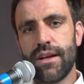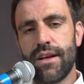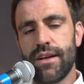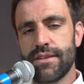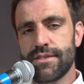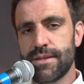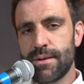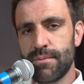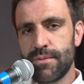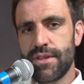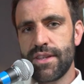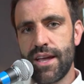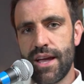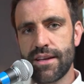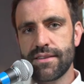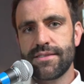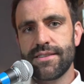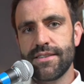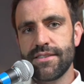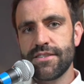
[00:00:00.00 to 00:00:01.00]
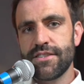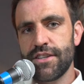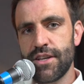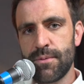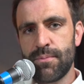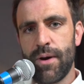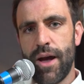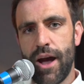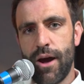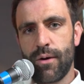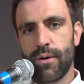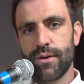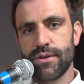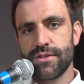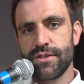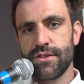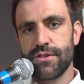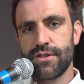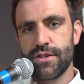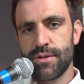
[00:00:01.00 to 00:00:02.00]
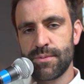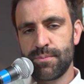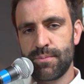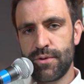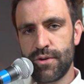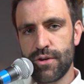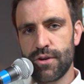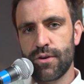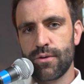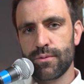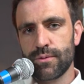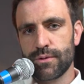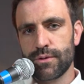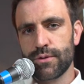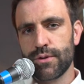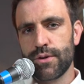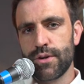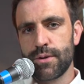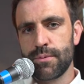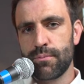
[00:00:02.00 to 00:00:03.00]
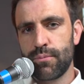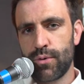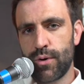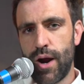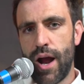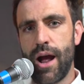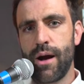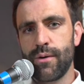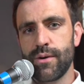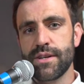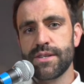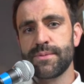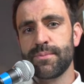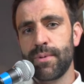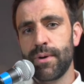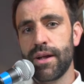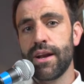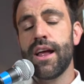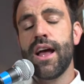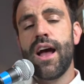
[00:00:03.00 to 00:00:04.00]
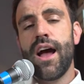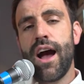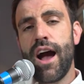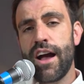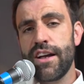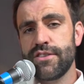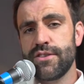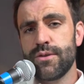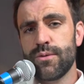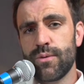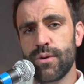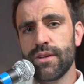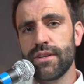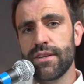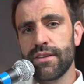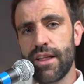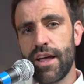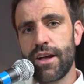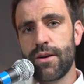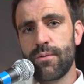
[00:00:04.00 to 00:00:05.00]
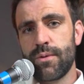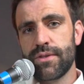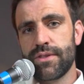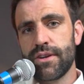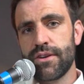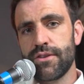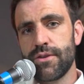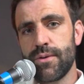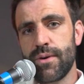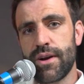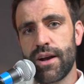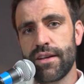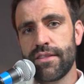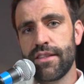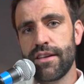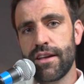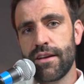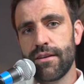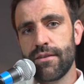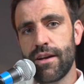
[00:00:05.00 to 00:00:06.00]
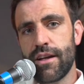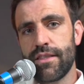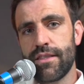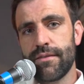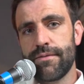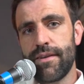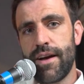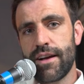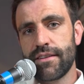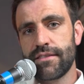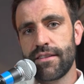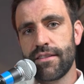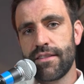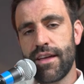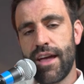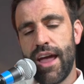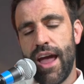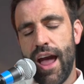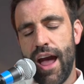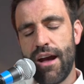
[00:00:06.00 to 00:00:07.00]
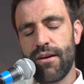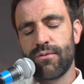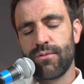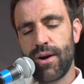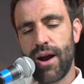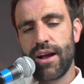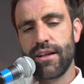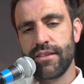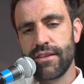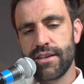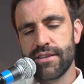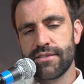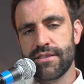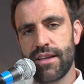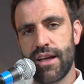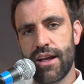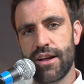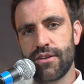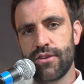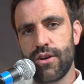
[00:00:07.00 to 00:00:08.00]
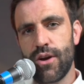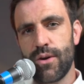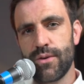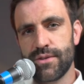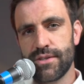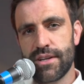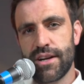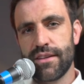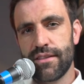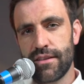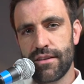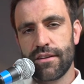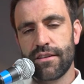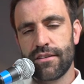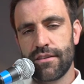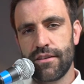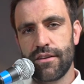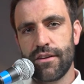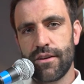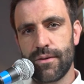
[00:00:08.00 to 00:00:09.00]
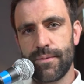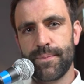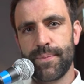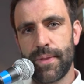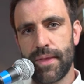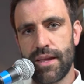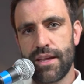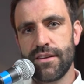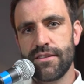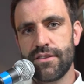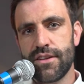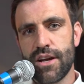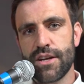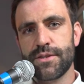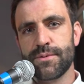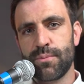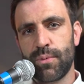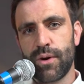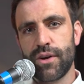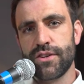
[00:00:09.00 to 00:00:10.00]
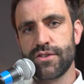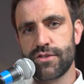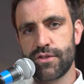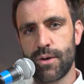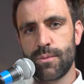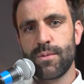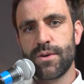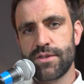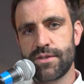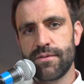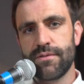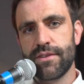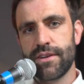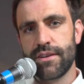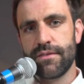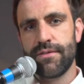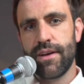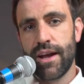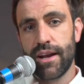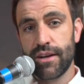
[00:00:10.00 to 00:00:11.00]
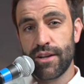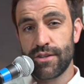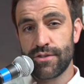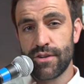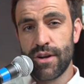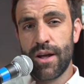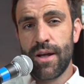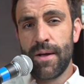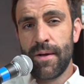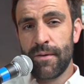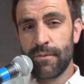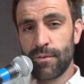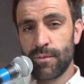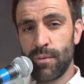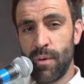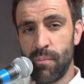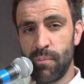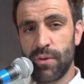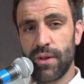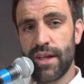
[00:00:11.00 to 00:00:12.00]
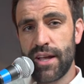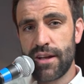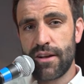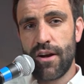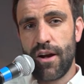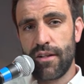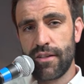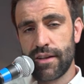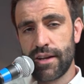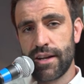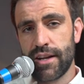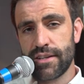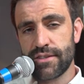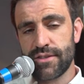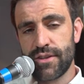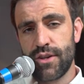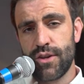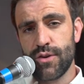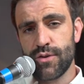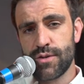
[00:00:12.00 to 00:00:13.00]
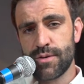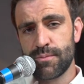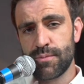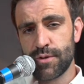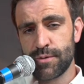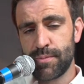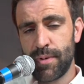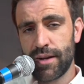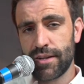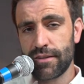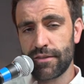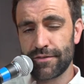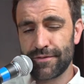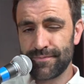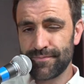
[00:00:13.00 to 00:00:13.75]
some of the SEC powers and just pure recruiting prowess, but I do really like what they're doing. I think in the fact that they have Riley as the head coach, and I think, he does bring so much of an advantage from a play calling and execution perspective.